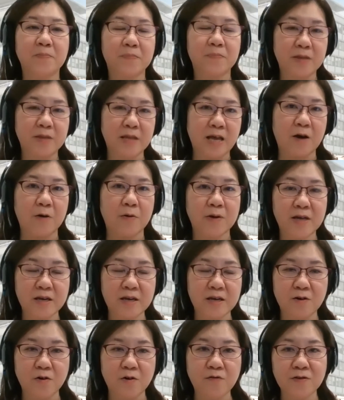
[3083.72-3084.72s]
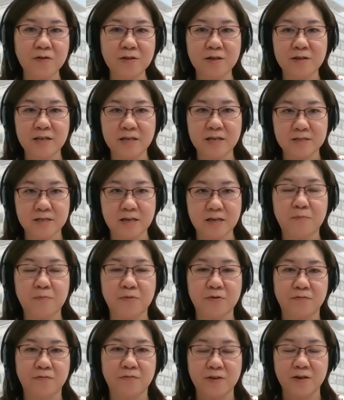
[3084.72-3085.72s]
Now, over the next
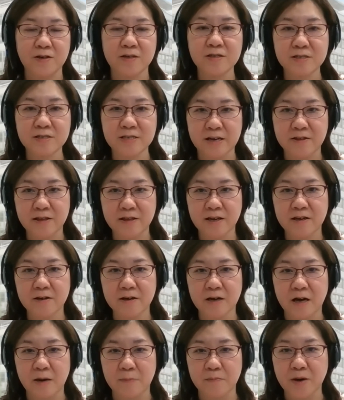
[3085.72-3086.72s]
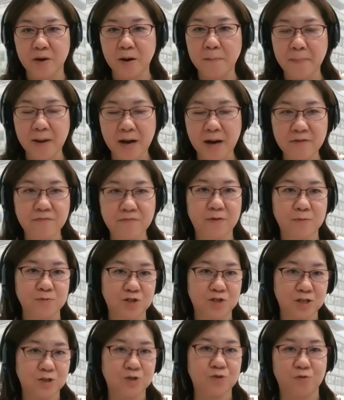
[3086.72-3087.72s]
couple of years, I think apart from
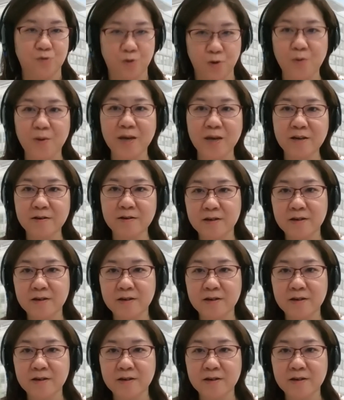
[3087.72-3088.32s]
just growing,